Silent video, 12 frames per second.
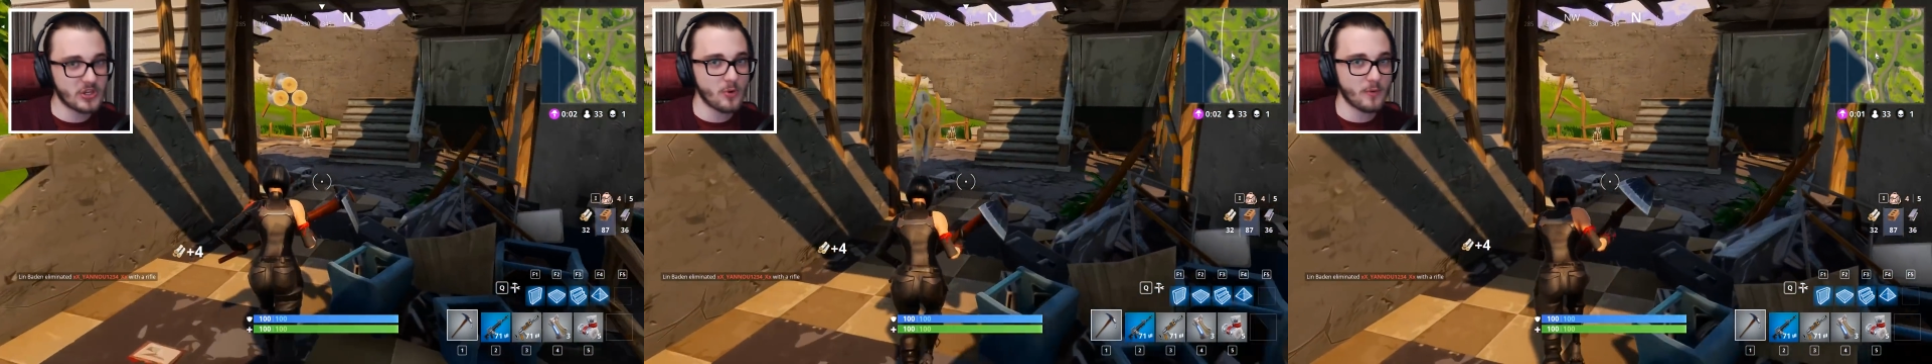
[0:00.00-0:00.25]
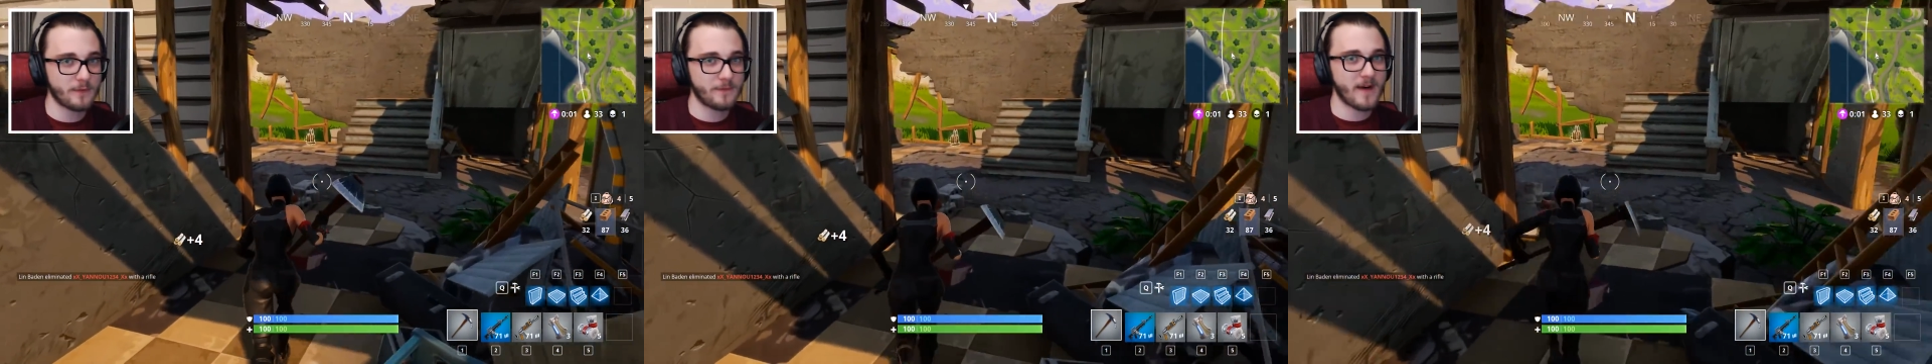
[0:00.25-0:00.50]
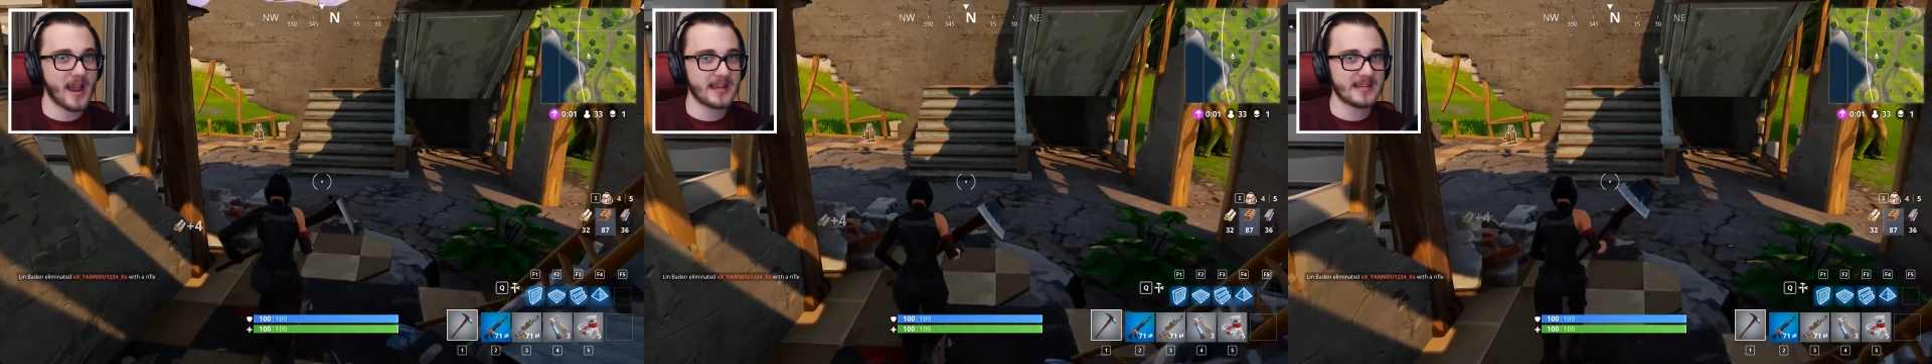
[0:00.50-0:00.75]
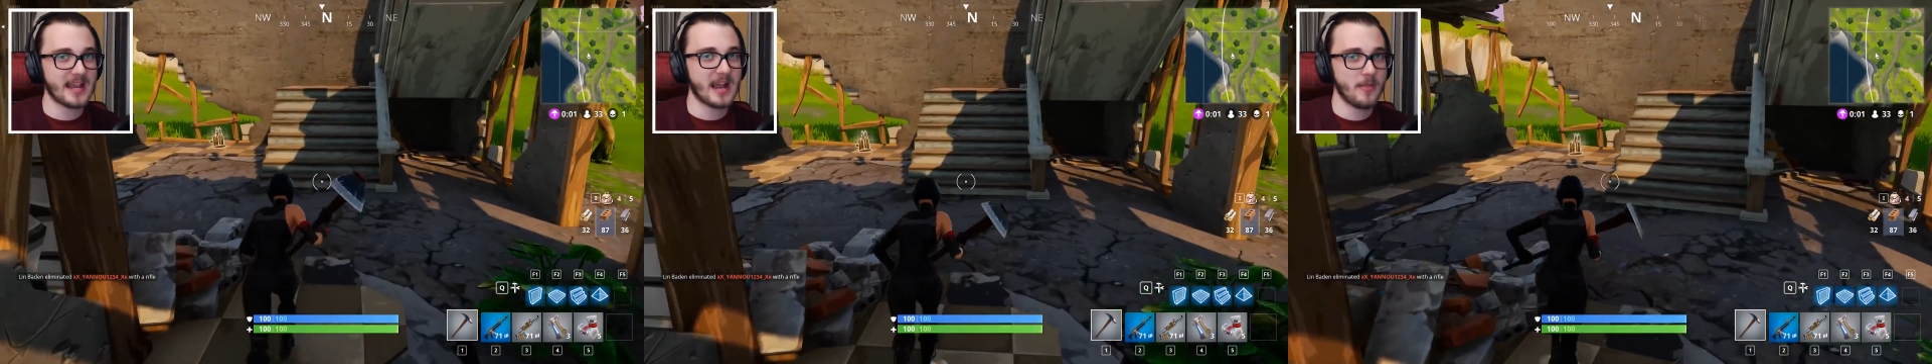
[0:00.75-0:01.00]
you'll
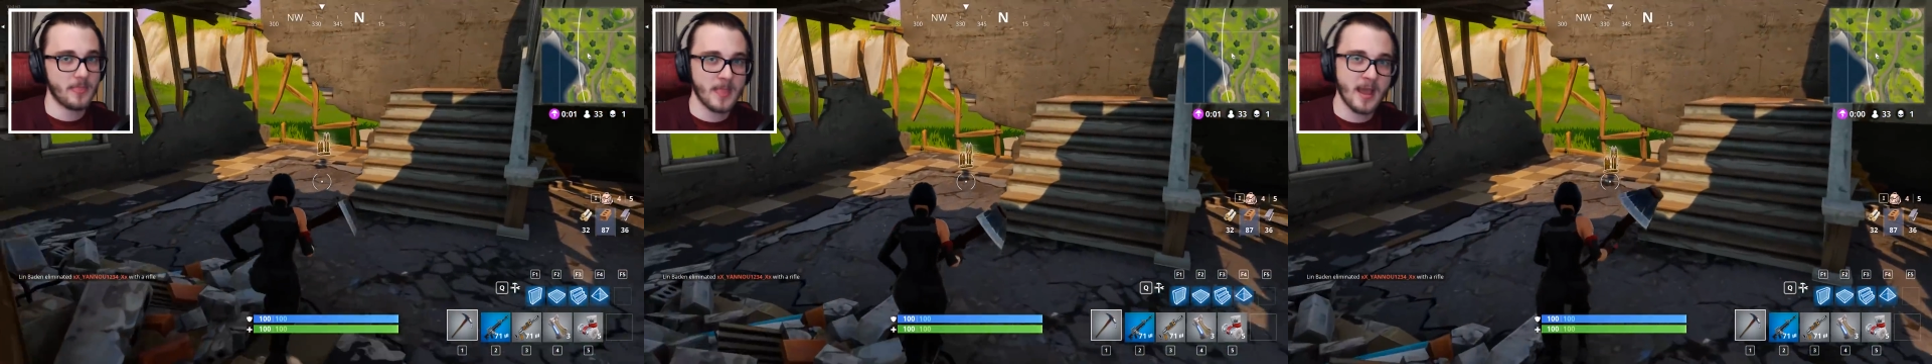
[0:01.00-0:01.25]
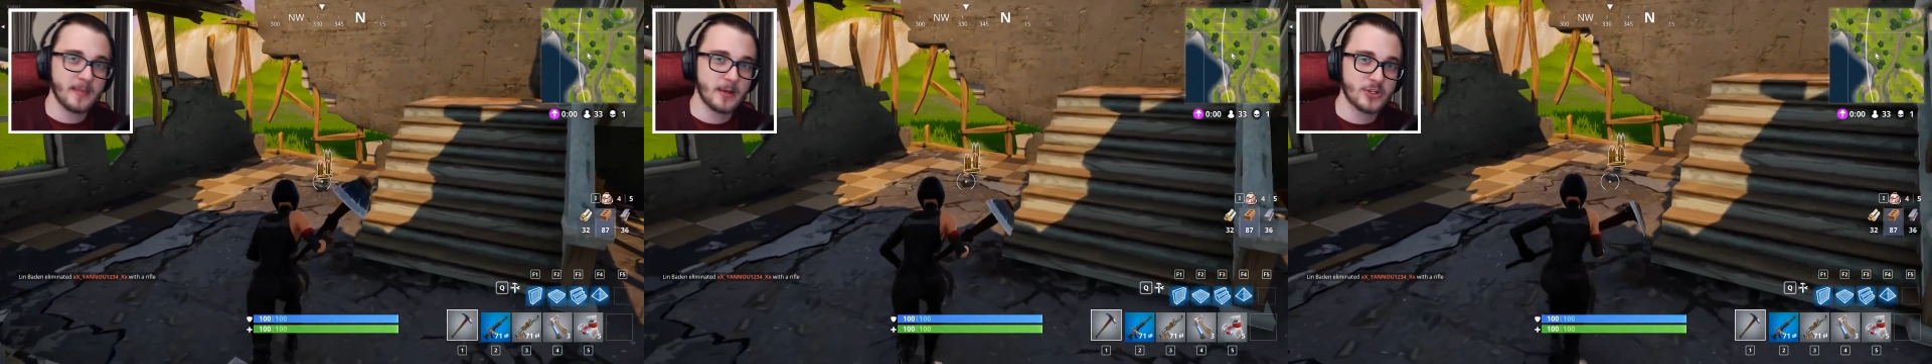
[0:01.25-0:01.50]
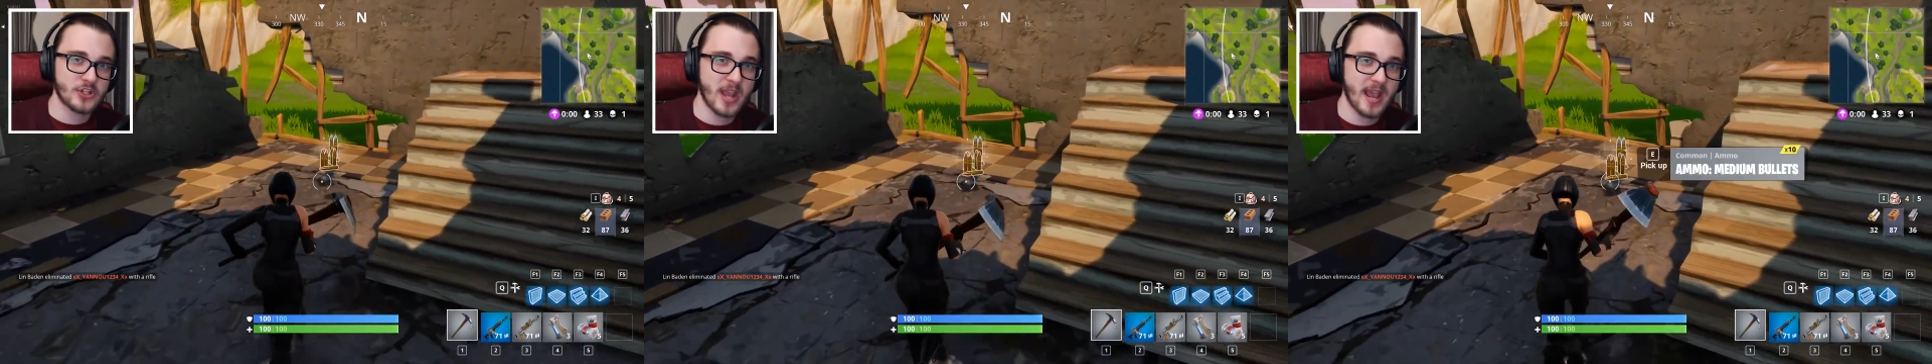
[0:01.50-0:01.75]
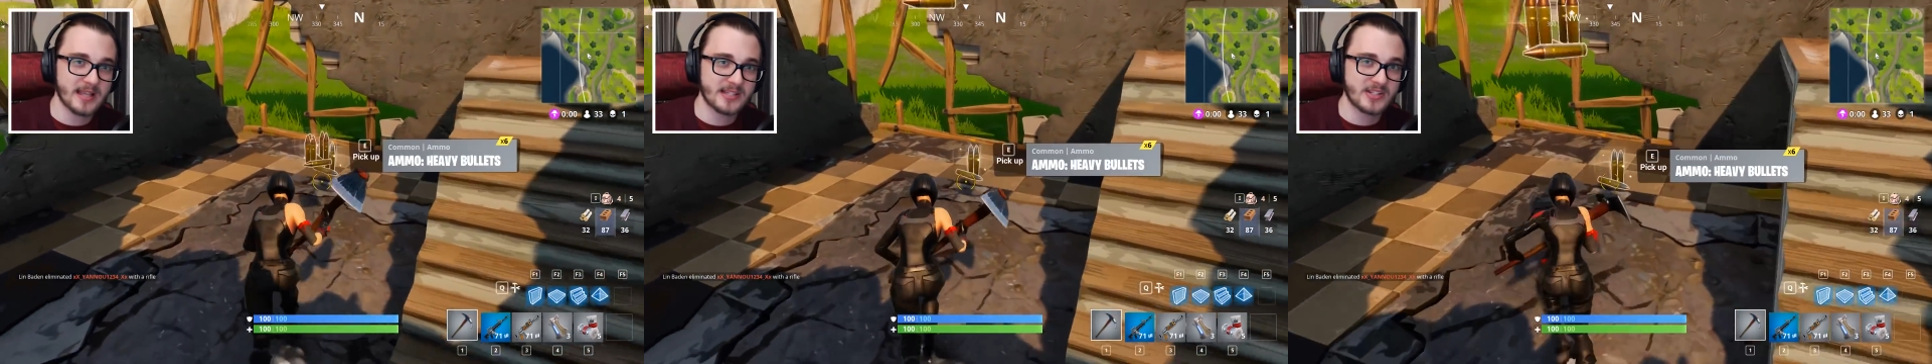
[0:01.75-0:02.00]
find another
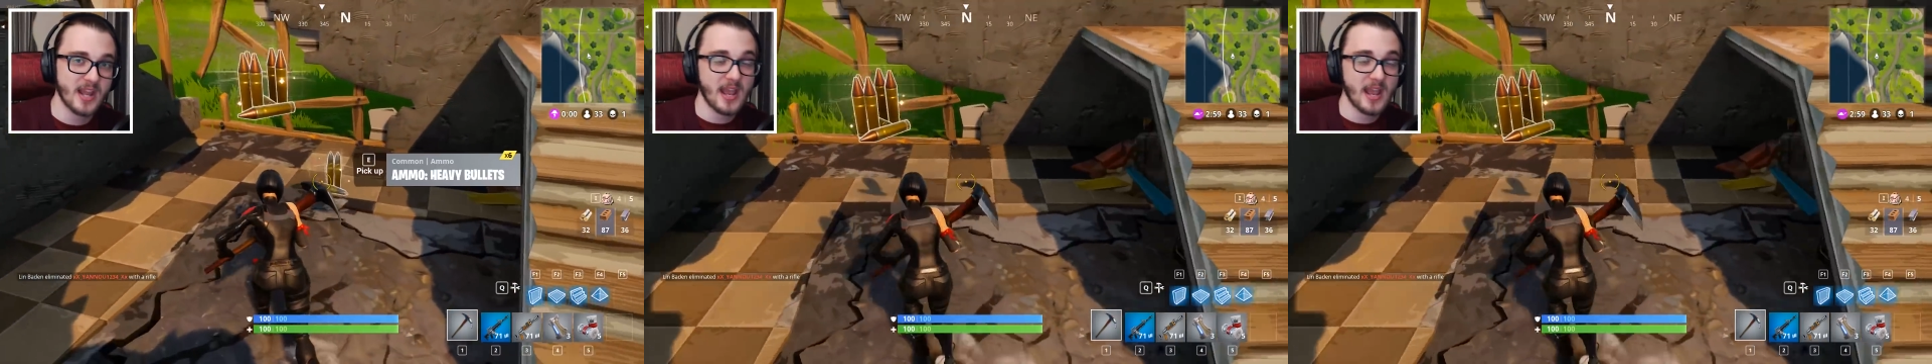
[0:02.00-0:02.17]
chest,